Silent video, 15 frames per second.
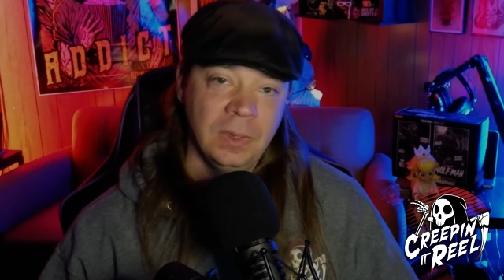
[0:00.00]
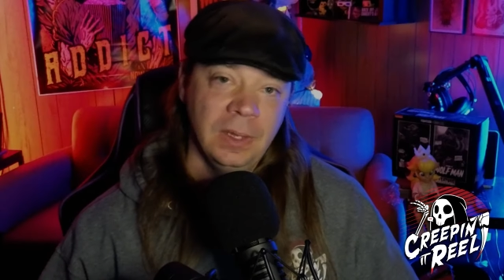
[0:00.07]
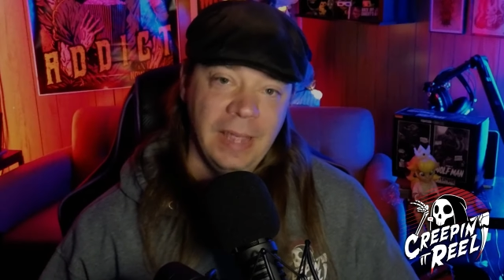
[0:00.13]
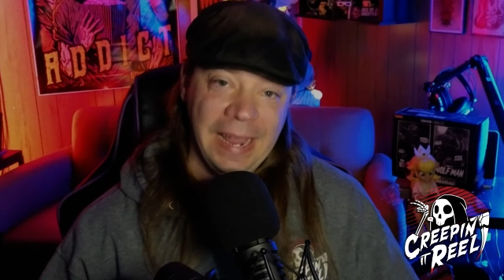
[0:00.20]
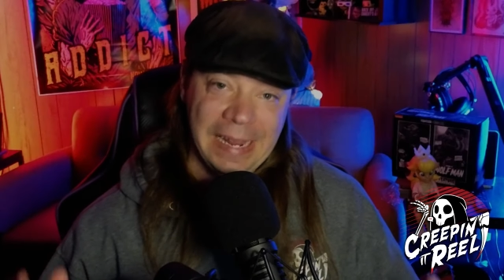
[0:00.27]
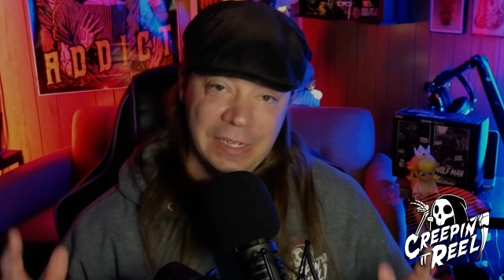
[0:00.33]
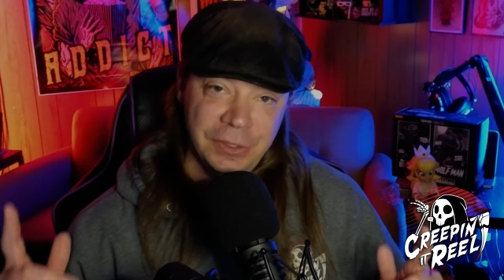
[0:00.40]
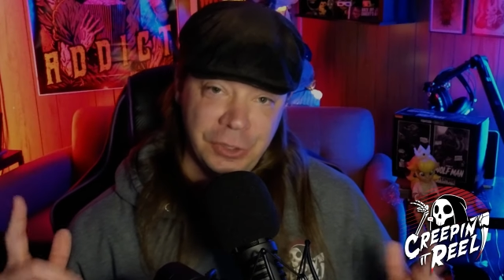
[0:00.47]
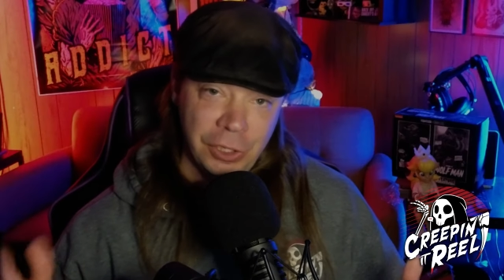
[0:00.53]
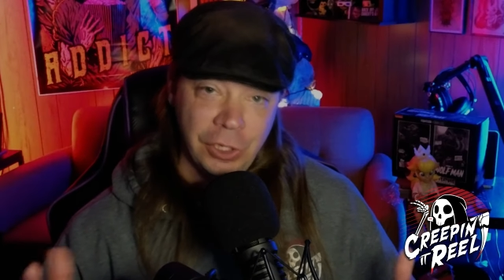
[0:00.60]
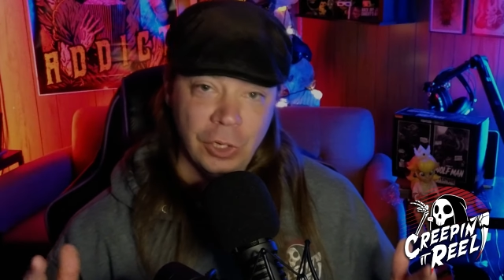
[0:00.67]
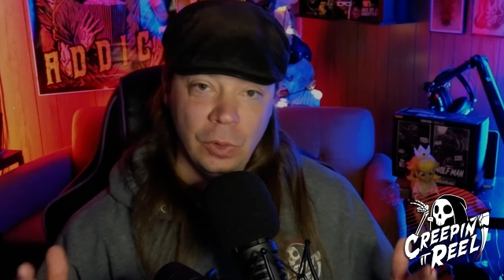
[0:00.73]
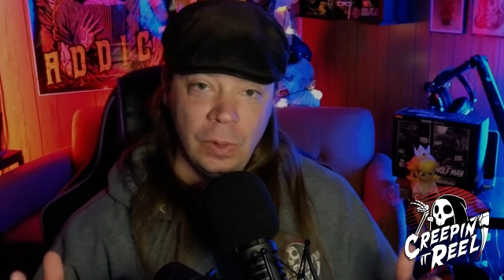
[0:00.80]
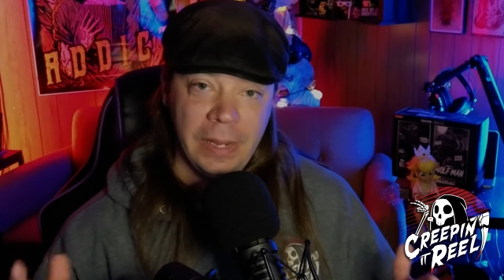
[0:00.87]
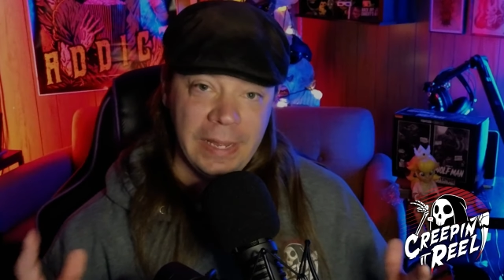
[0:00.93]
And
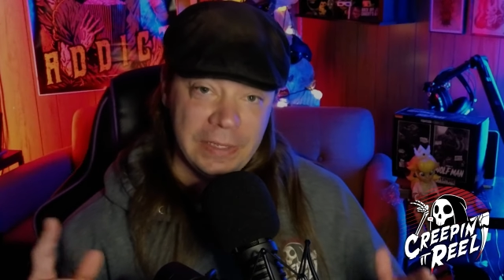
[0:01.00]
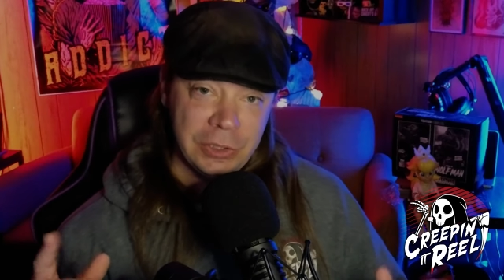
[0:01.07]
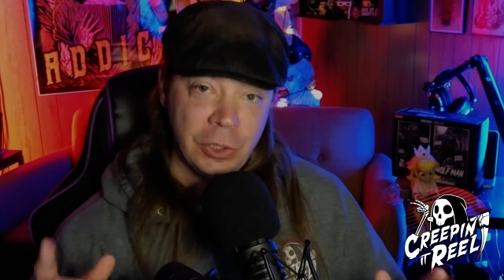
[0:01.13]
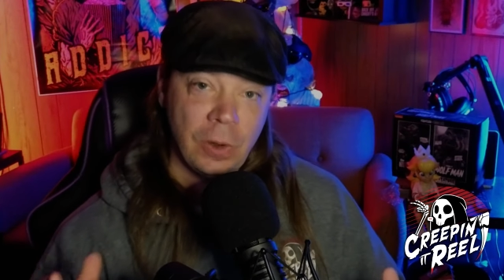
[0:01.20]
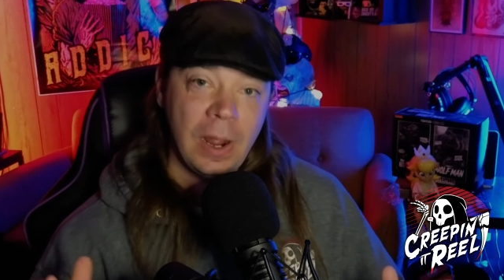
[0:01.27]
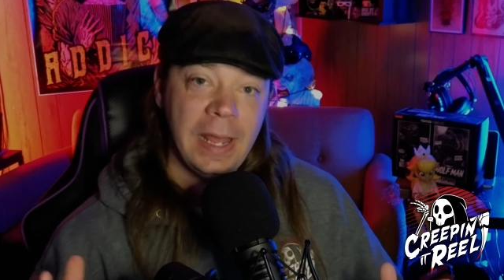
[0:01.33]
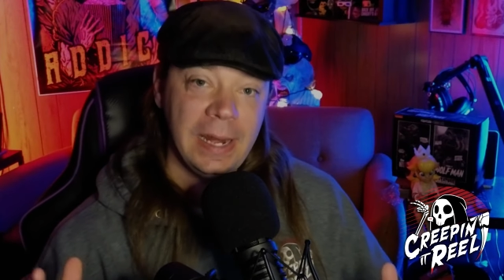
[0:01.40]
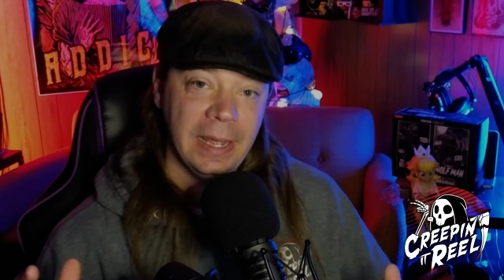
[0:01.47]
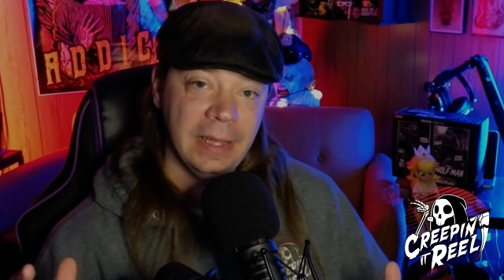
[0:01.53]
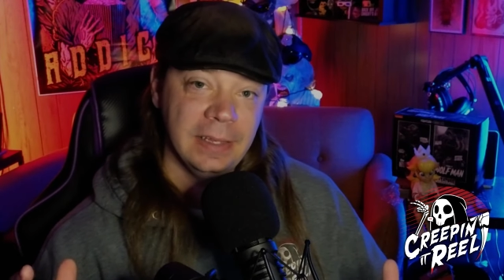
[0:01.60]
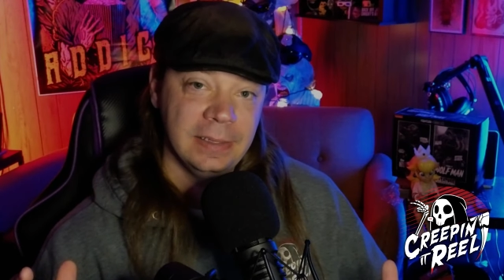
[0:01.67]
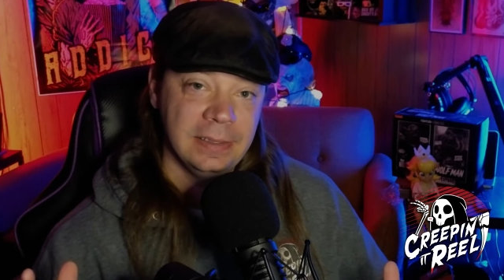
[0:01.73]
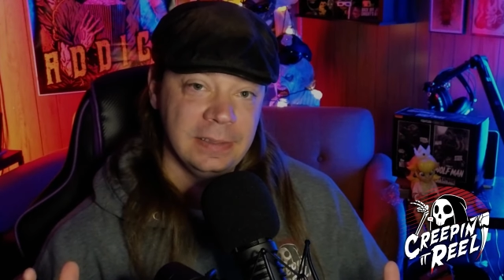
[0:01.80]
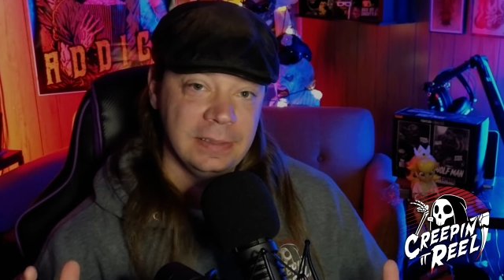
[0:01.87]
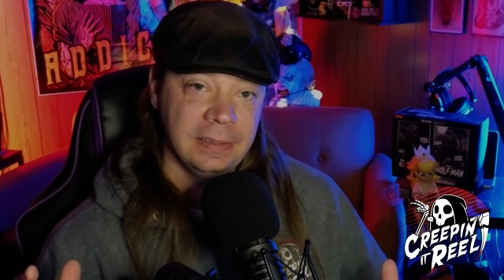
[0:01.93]
to his credit,
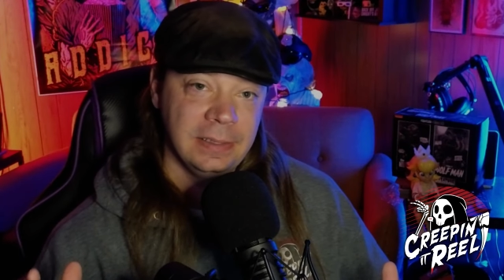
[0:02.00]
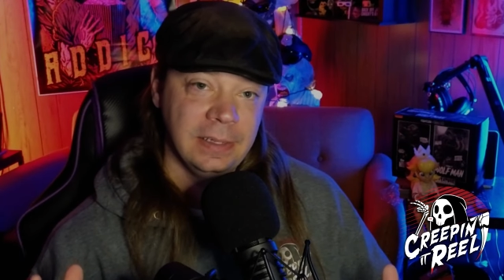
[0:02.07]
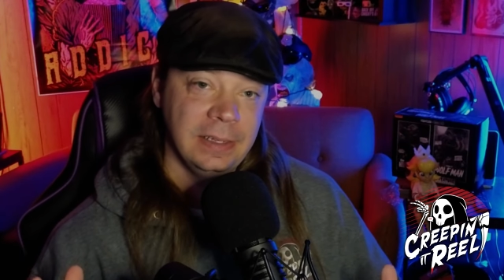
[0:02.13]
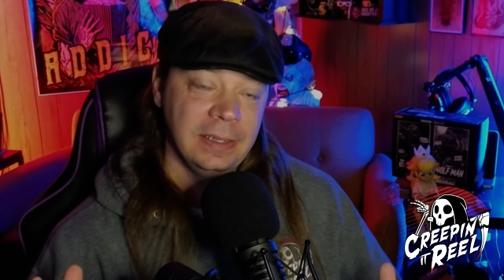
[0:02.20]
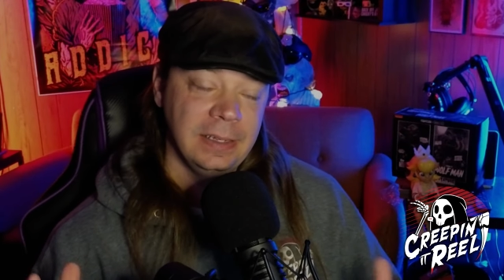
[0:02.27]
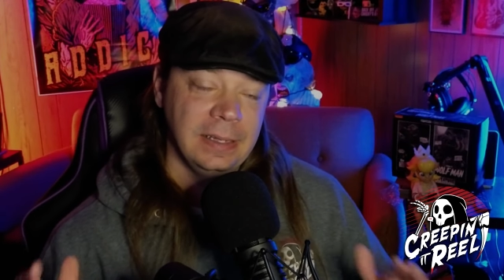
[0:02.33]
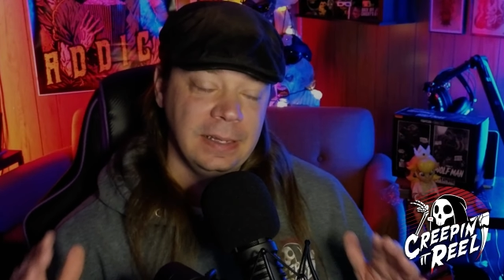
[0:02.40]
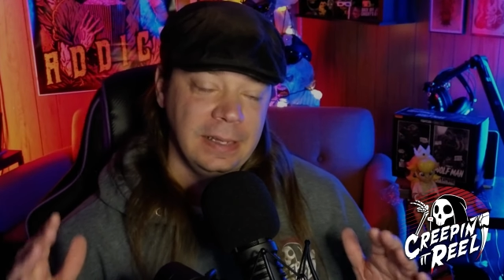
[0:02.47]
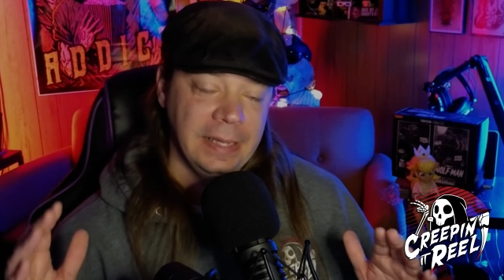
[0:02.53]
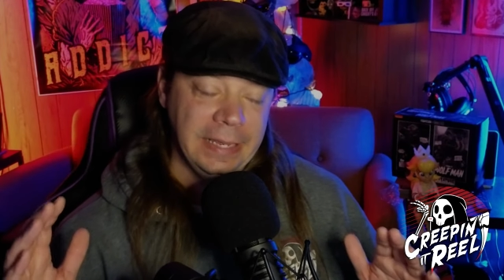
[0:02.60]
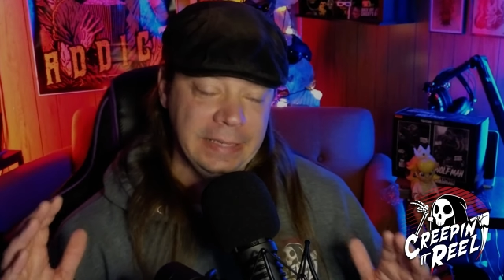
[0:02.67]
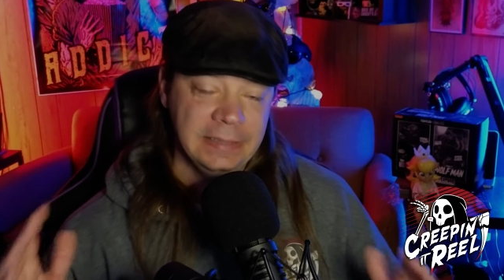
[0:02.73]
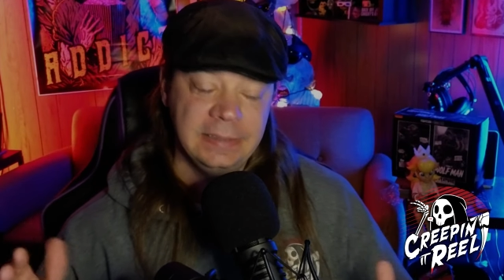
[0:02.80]
he